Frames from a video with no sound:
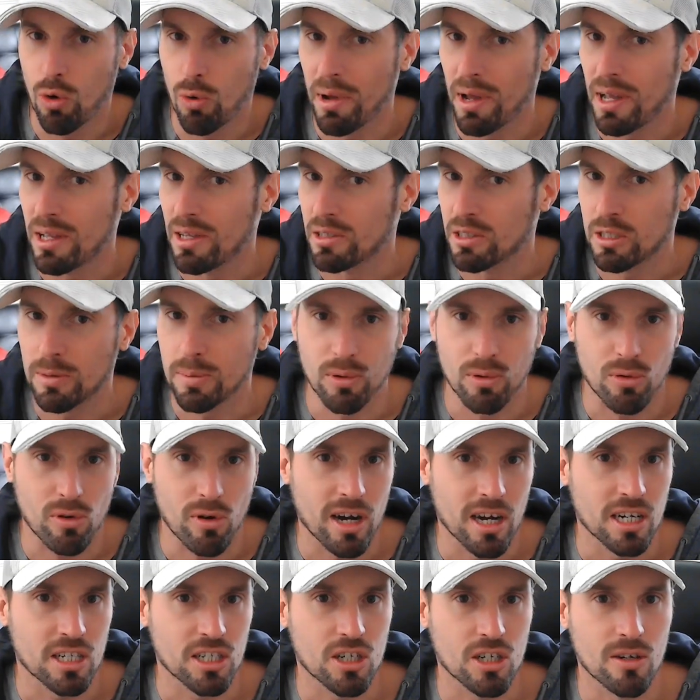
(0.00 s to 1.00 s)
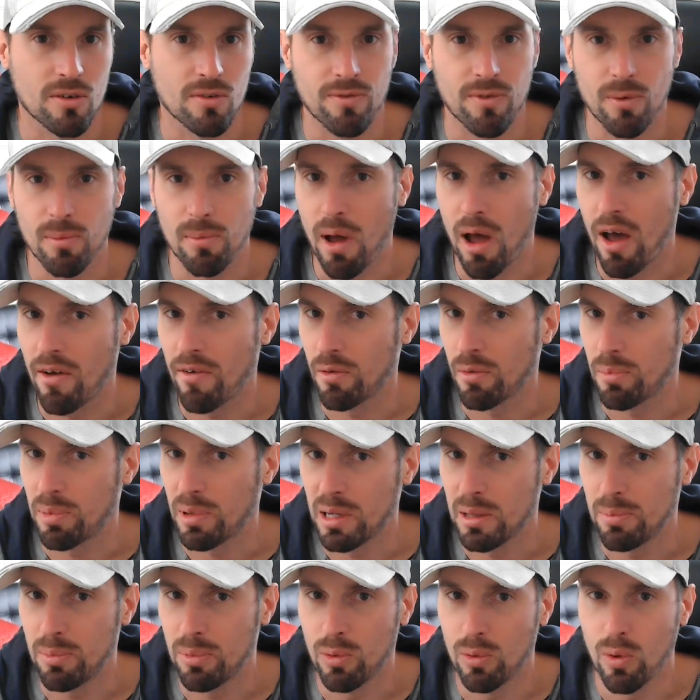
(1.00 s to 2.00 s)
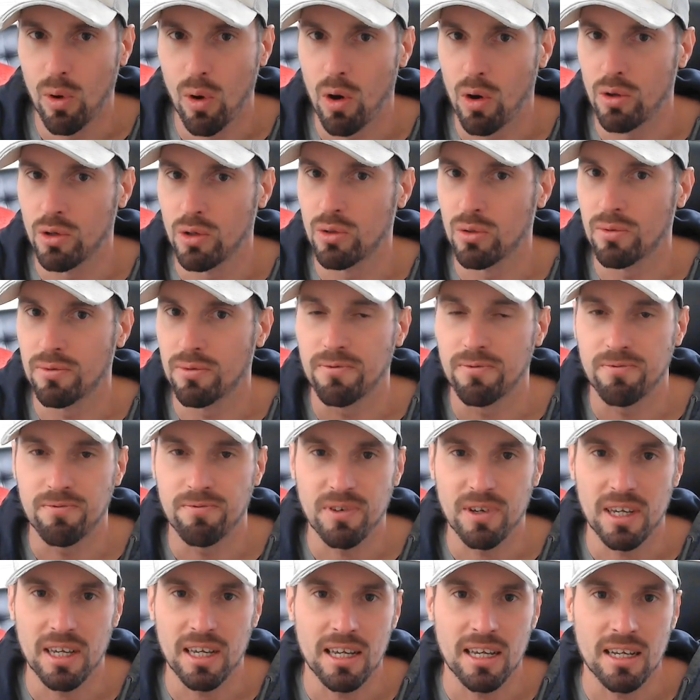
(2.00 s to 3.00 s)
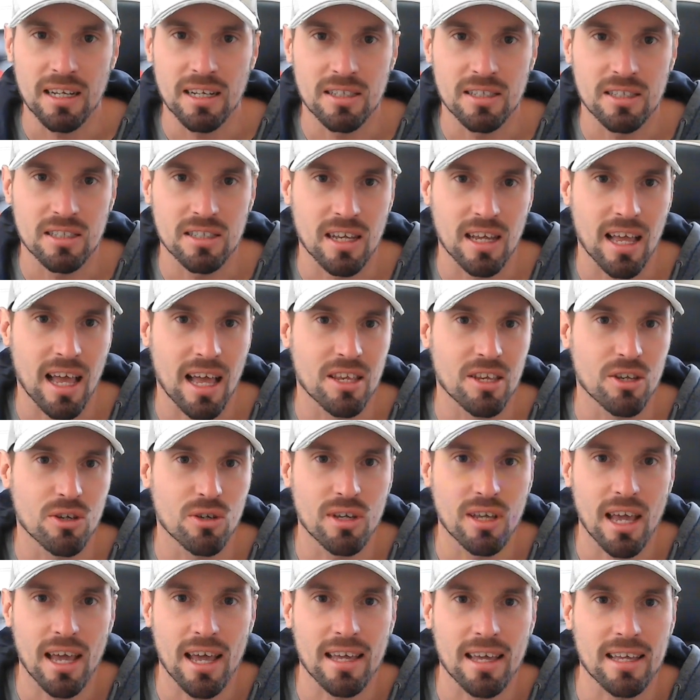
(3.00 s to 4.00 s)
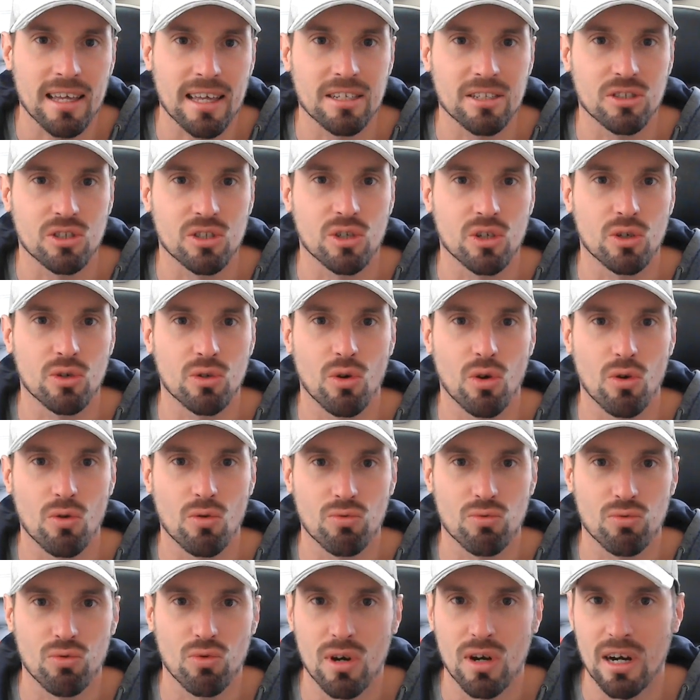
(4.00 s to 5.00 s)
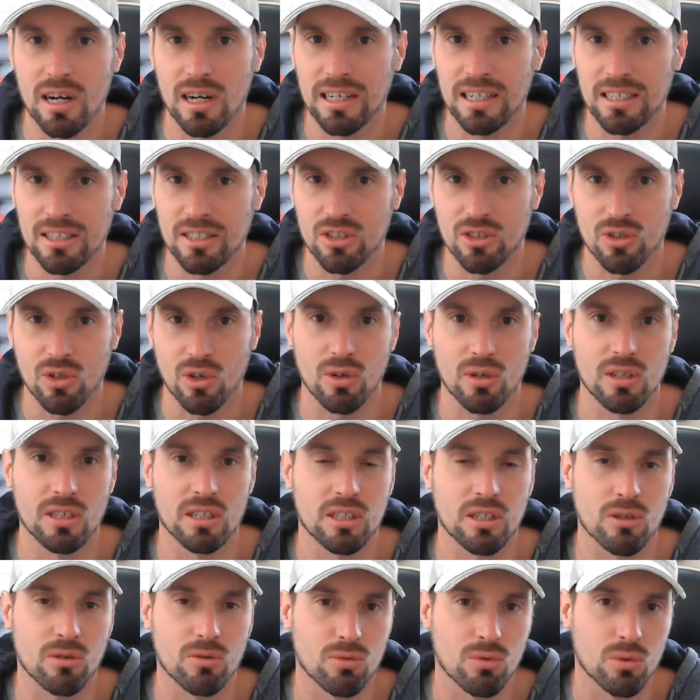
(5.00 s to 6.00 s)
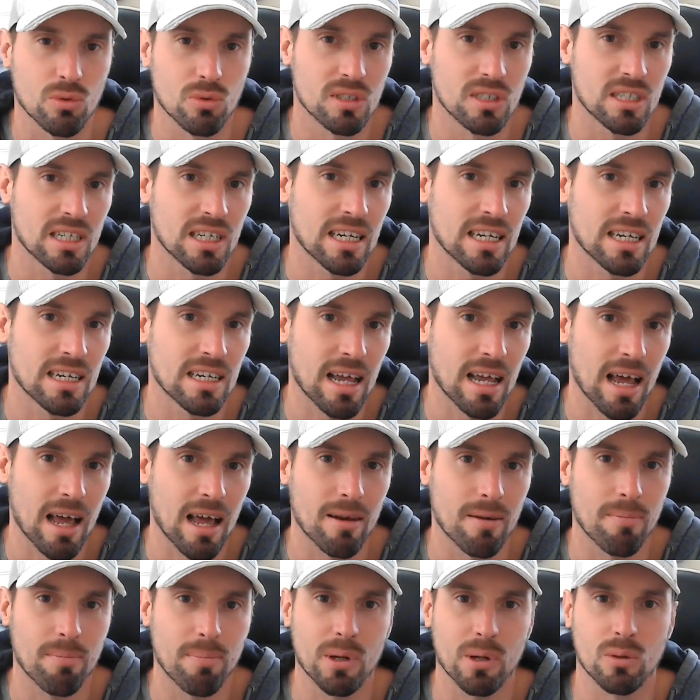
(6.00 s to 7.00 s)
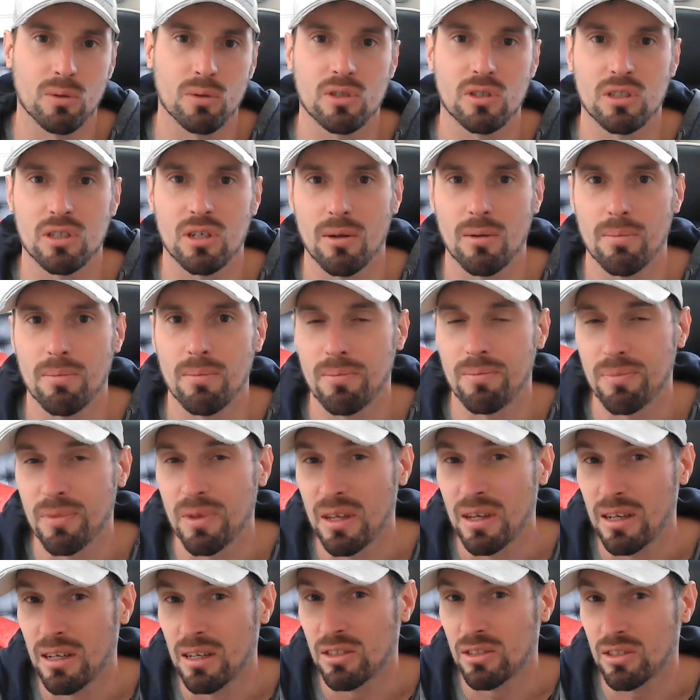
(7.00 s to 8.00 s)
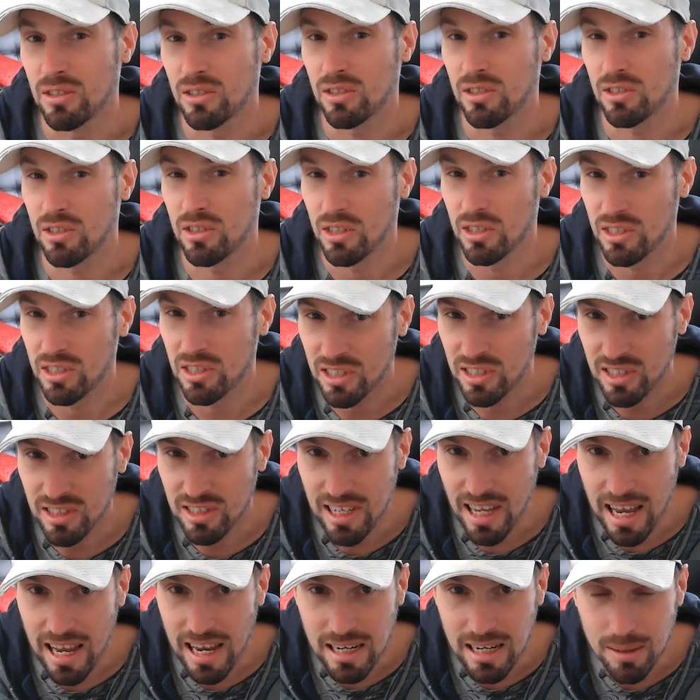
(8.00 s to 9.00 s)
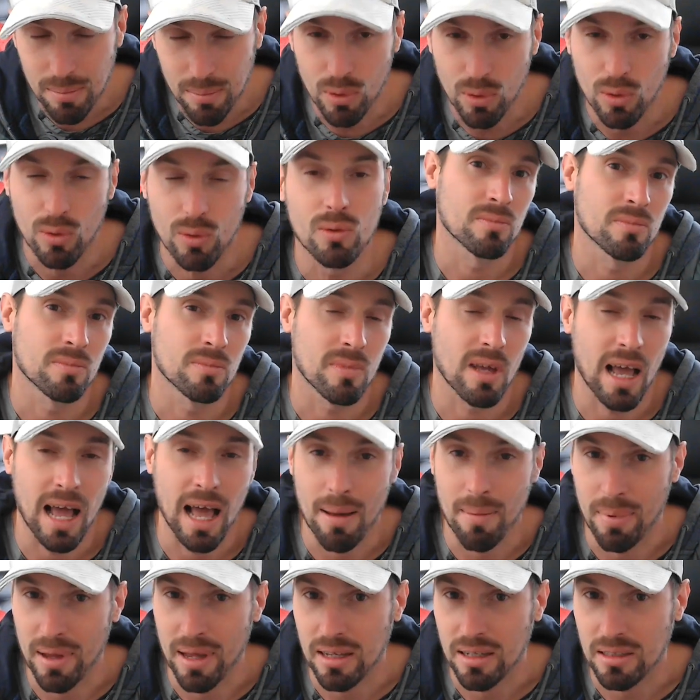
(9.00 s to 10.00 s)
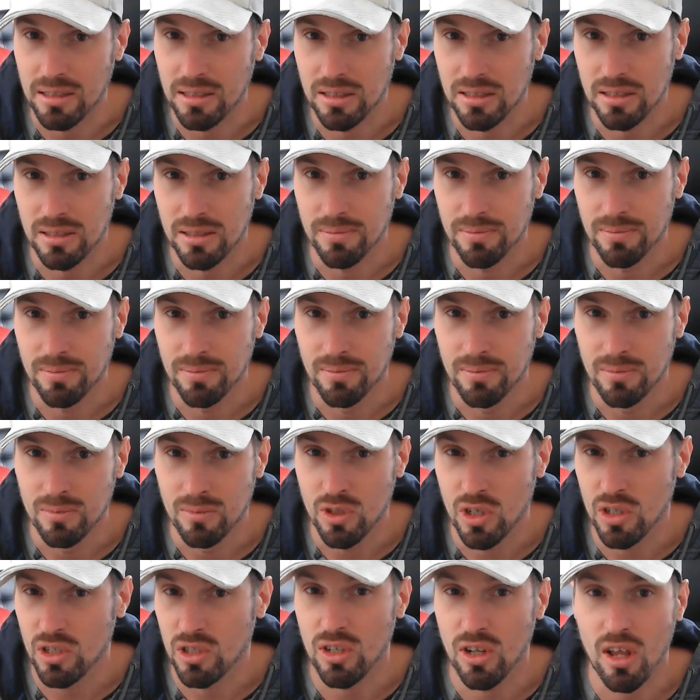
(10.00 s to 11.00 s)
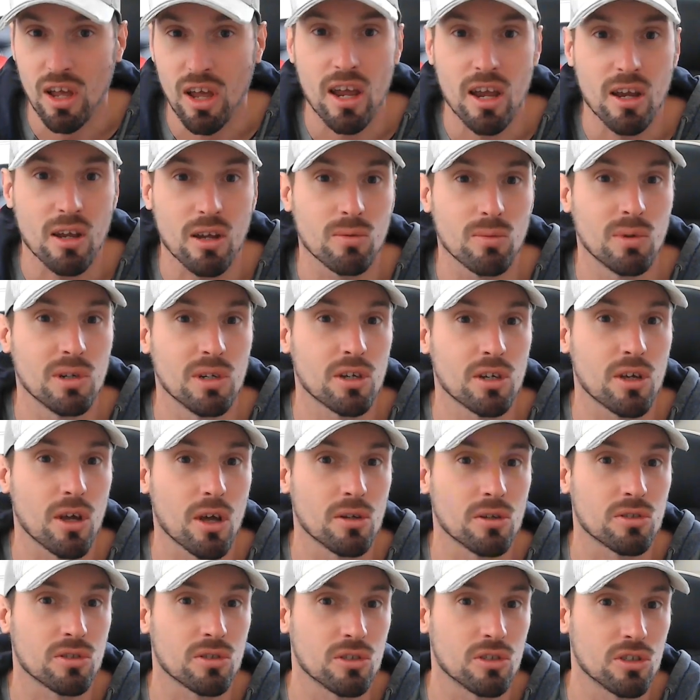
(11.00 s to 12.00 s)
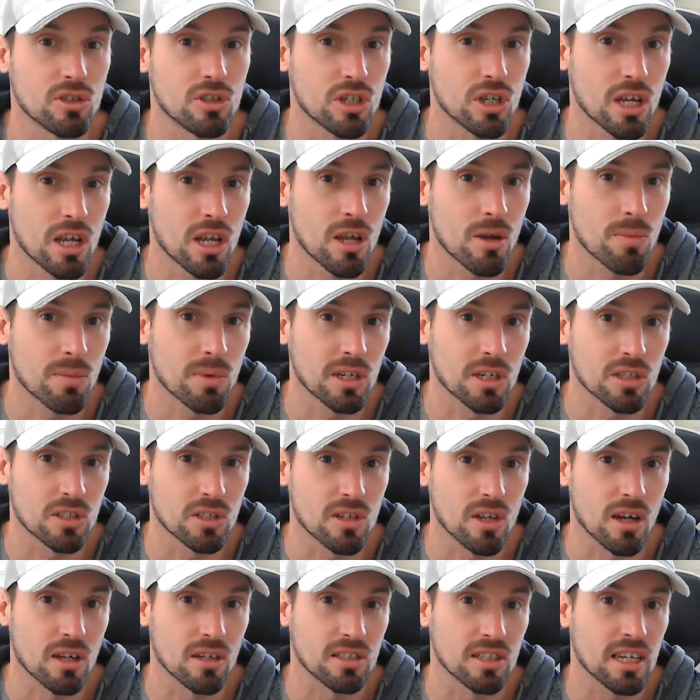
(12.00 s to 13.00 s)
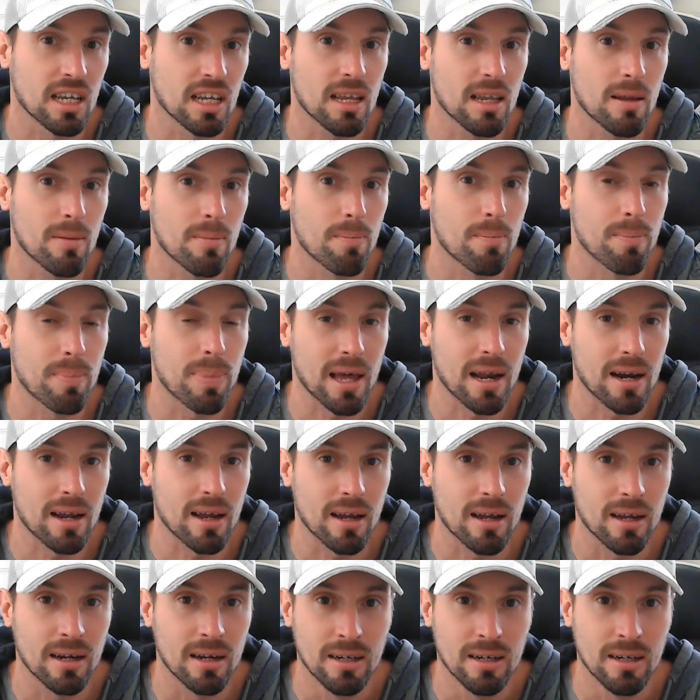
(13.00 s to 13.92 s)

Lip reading: inspiration from other people on your feeds and you get into a really solid routine and build some sustainable habits. Just like when you go into the gym, when you start to eat better,